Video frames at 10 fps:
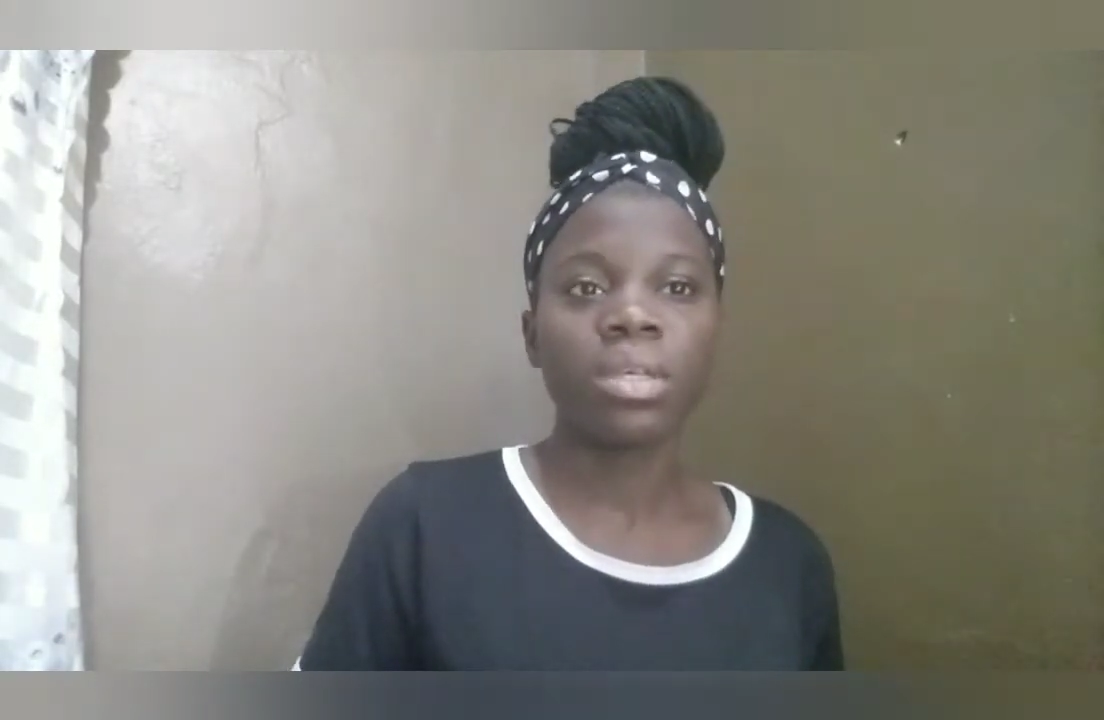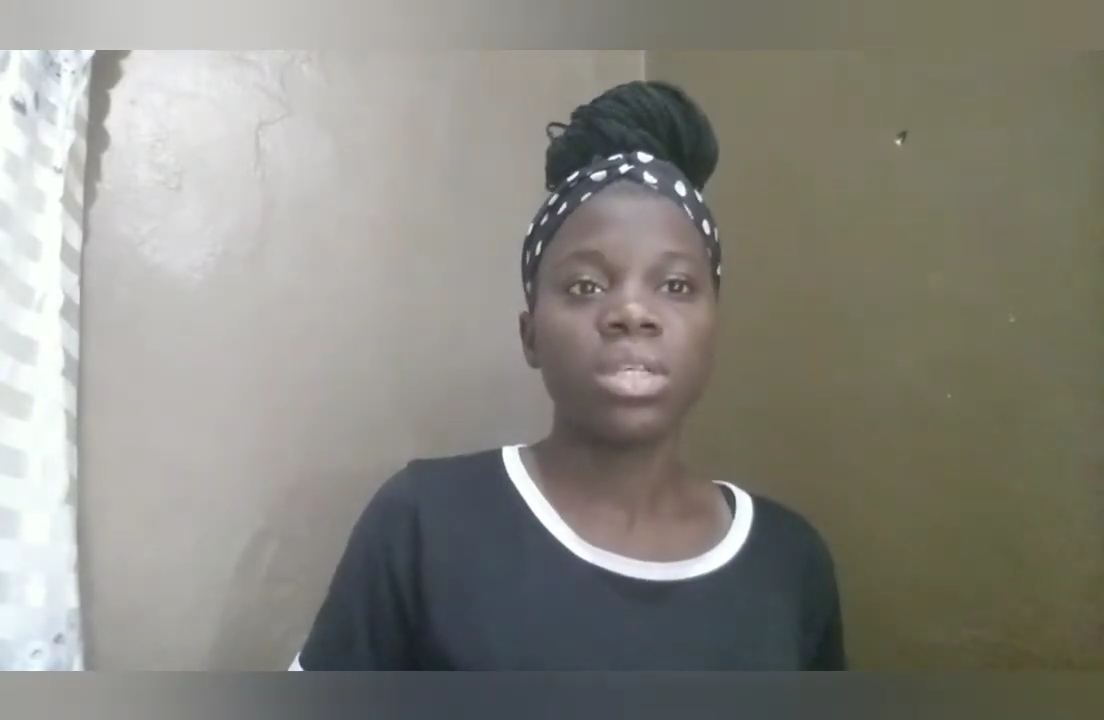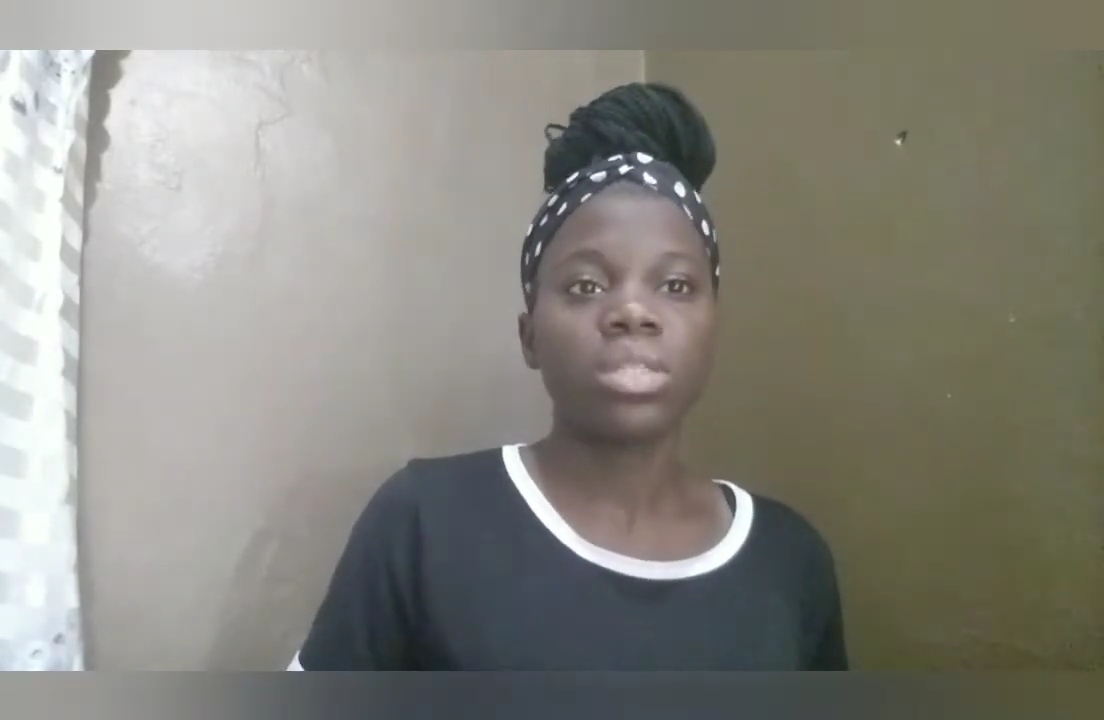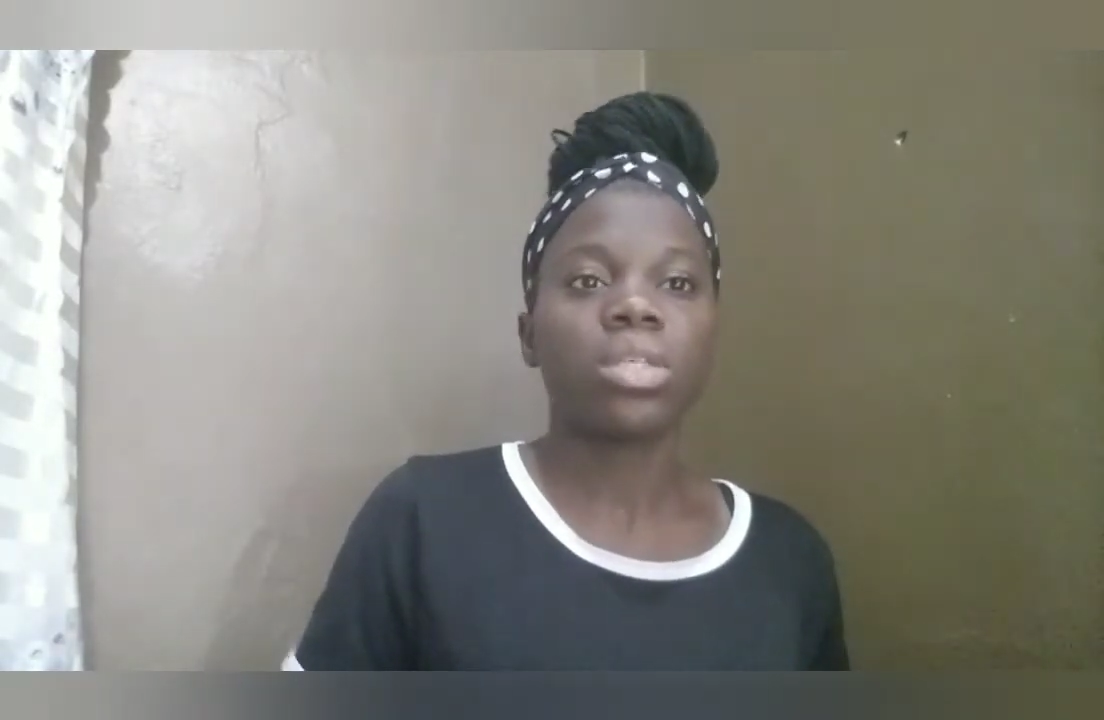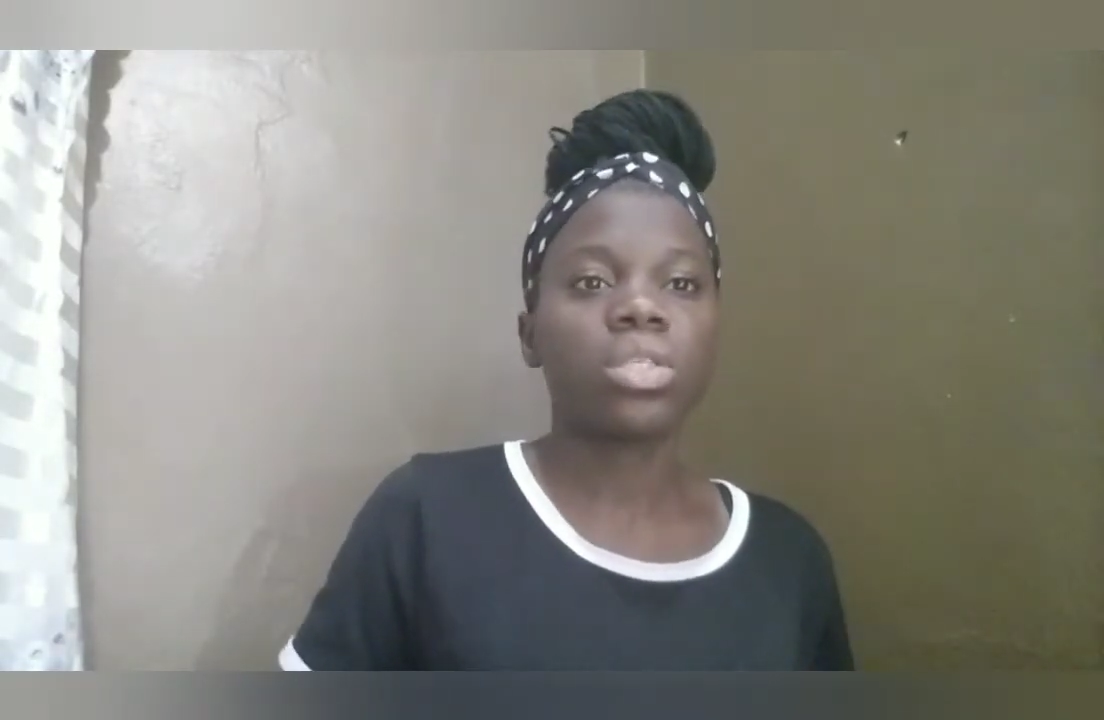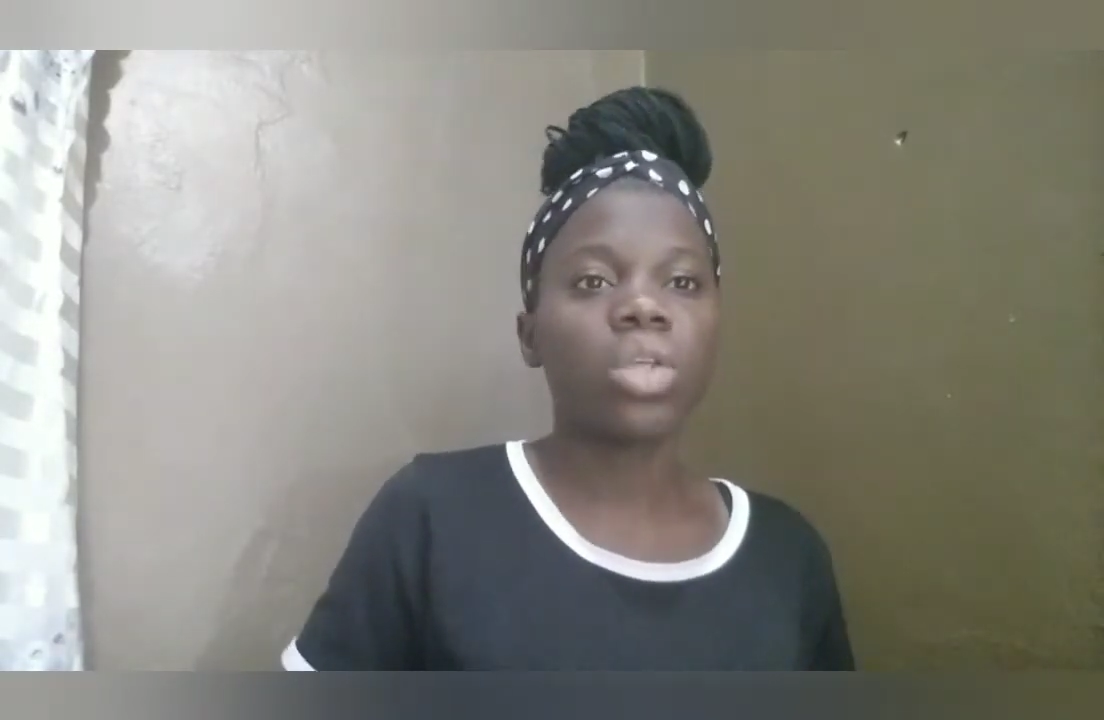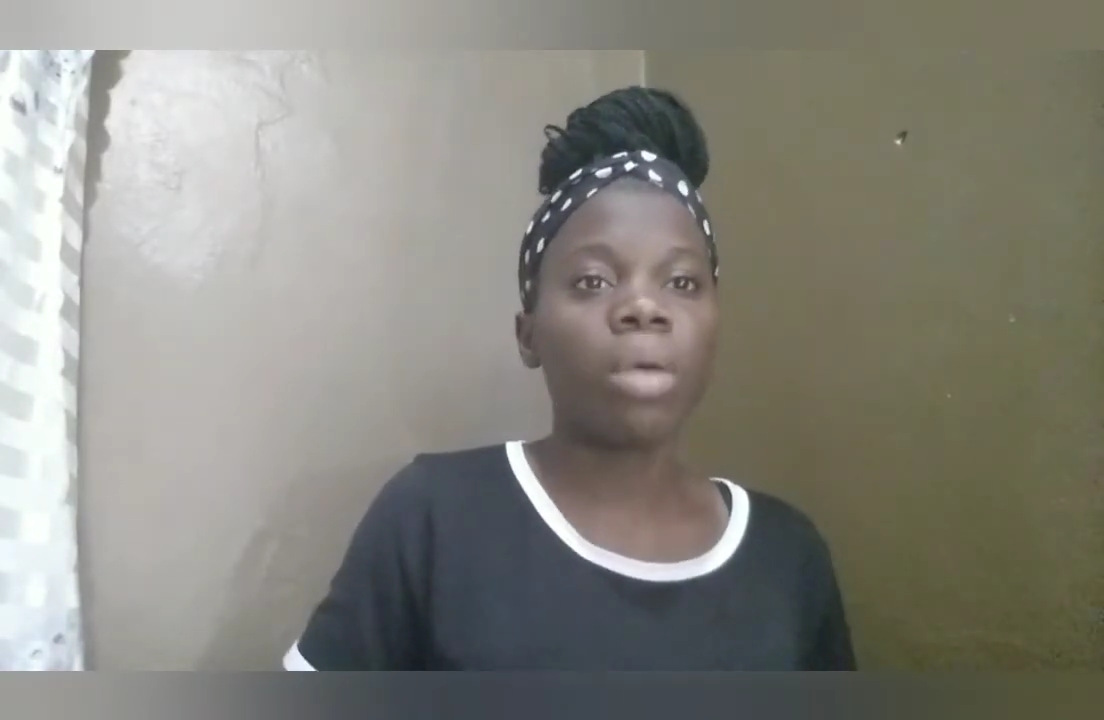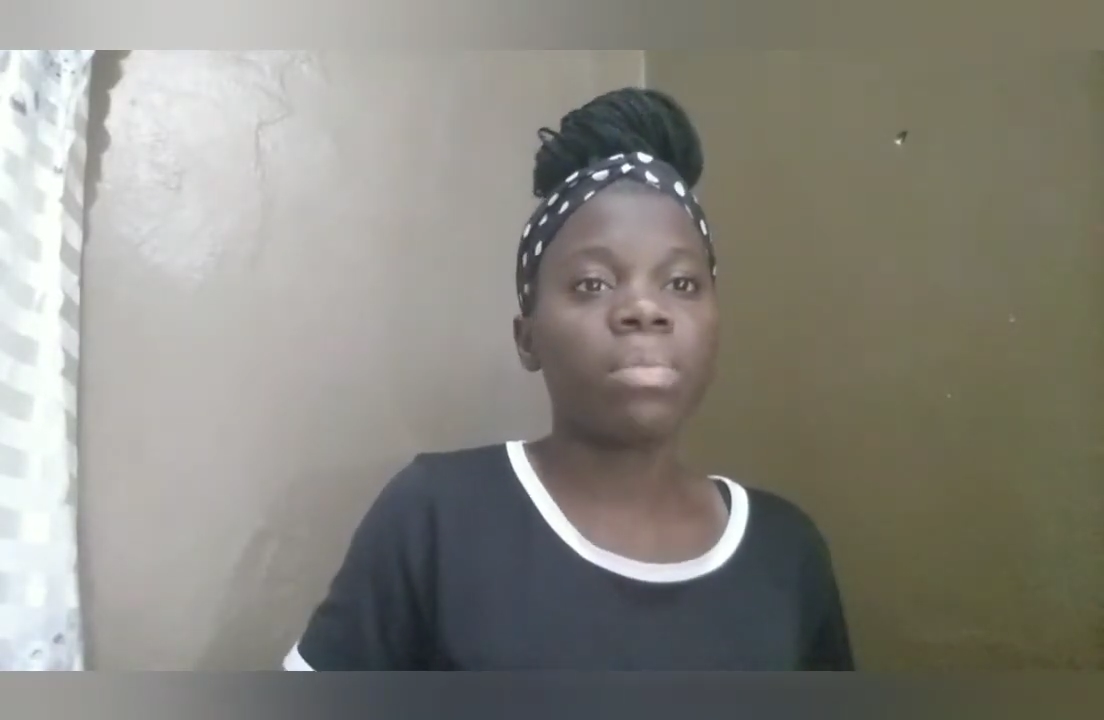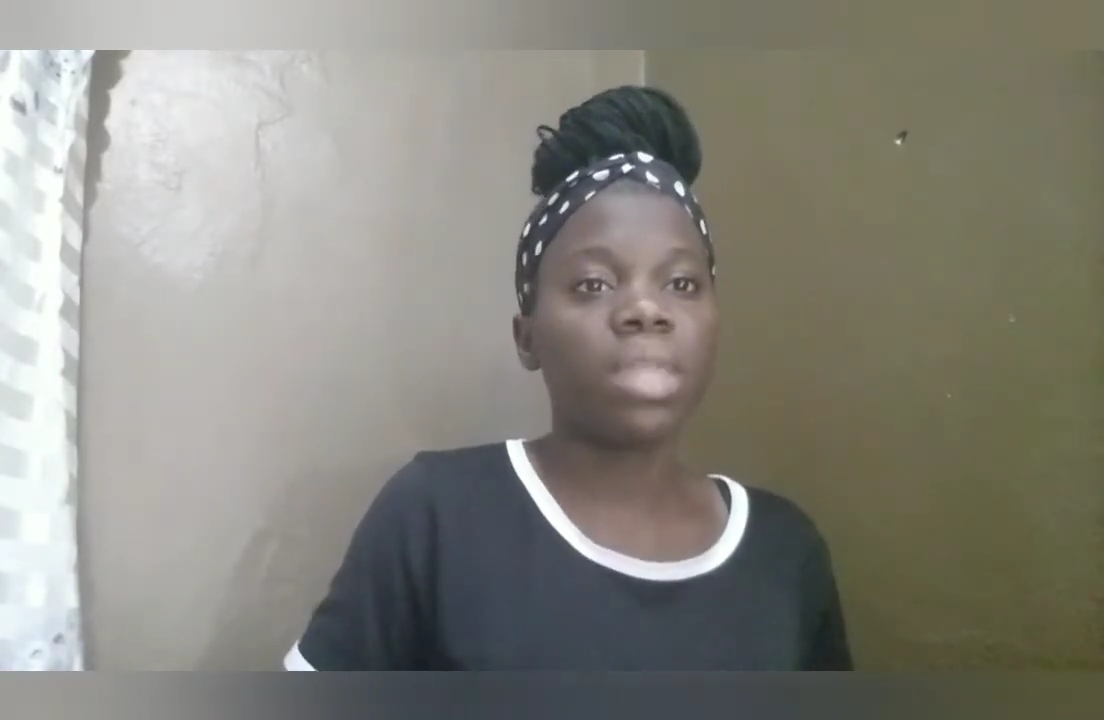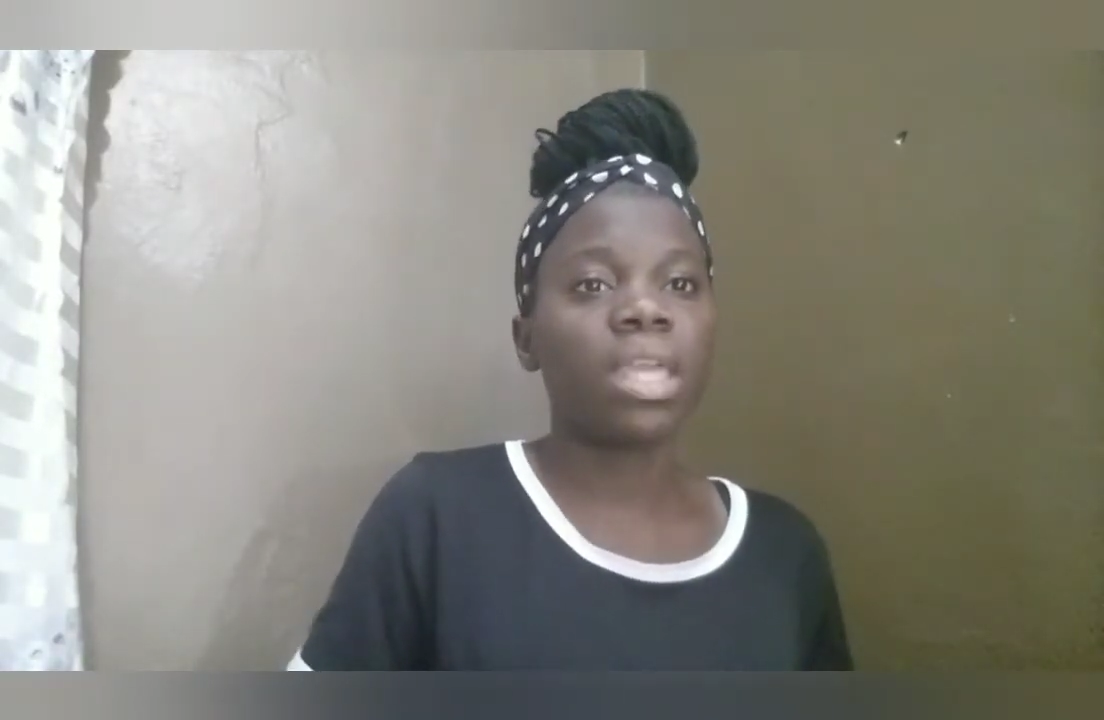So something,